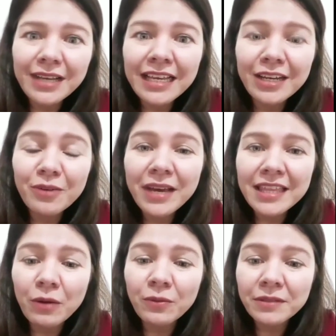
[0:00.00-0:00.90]
in a
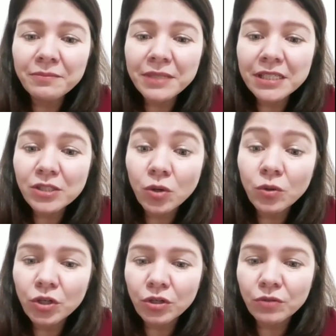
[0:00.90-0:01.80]
way that wouldn't be
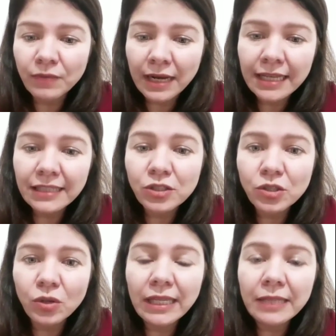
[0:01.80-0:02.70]
so good, right?
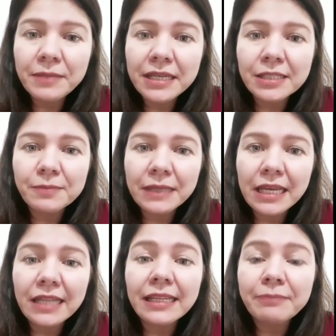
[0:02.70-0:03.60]
So let me
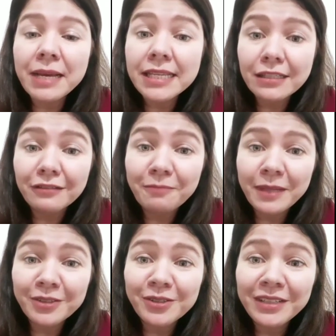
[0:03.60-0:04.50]
explain myself
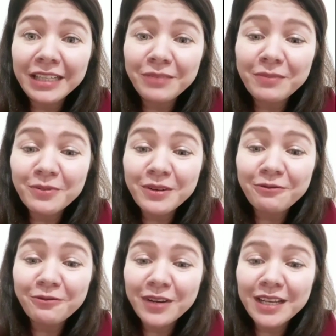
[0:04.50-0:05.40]
better. Let me
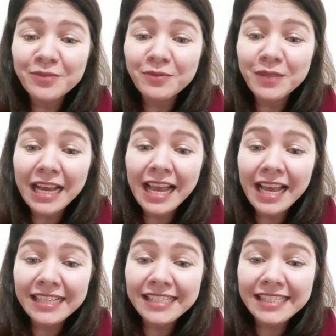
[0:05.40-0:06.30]
rephrase what I
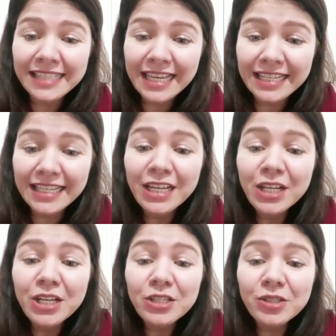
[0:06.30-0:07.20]
had said.
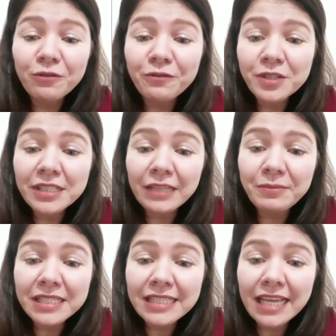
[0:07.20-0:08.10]
So first,
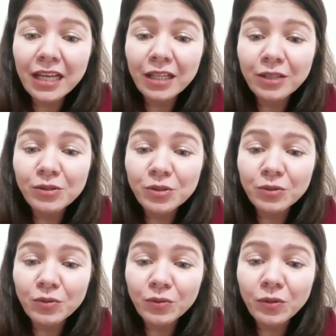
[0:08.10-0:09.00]
let me say hello
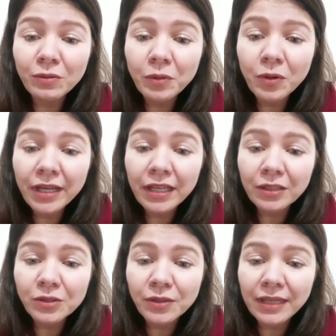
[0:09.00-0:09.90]
to Cool Boy,
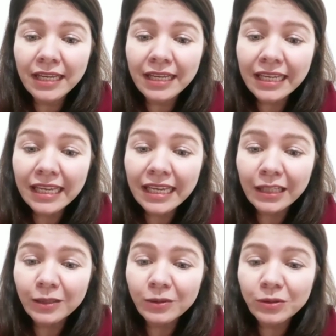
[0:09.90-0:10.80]
hello to Ingi,
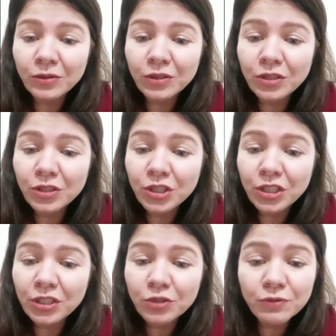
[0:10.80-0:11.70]
hello to
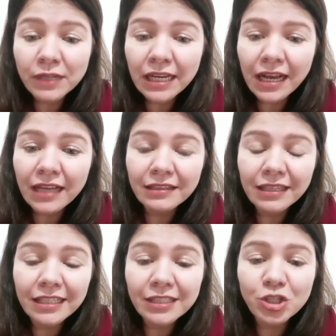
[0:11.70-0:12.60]
Gidri. I
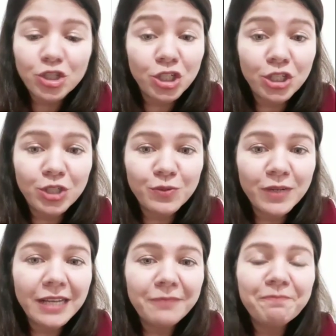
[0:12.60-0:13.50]
think it's
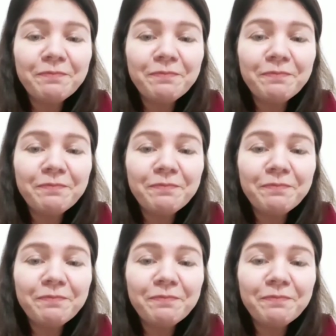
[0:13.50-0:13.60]
Gidri.